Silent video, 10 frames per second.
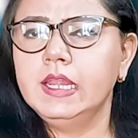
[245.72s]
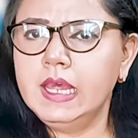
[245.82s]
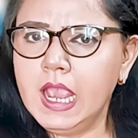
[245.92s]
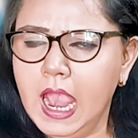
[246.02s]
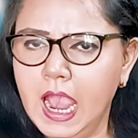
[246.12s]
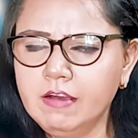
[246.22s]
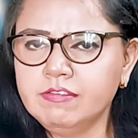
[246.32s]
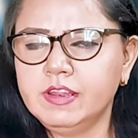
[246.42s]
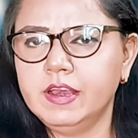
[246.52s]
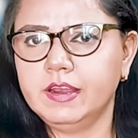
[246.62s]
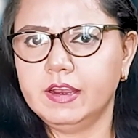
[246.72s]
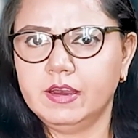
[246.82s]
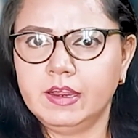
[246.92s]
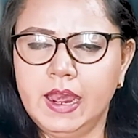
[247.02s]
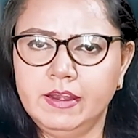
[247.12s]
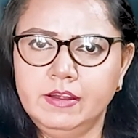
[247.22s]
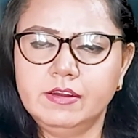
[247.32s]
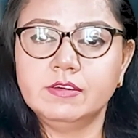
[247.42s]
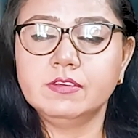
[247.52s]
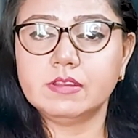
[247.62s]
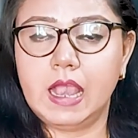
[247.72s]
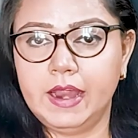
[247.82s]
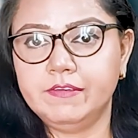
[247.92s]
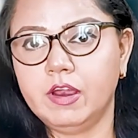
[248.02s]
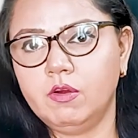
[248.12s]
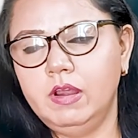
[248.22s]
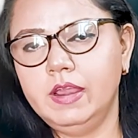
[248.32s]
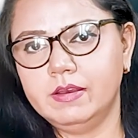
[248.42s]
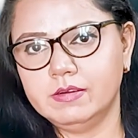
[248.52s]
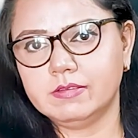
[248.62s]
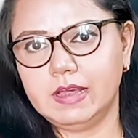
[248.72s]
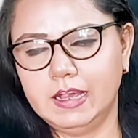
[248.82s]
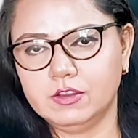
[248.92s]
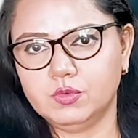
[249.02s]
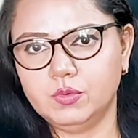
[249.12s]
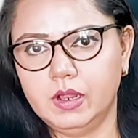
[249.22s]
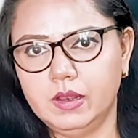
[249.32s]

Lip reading: They have their guarantors and regulators as well.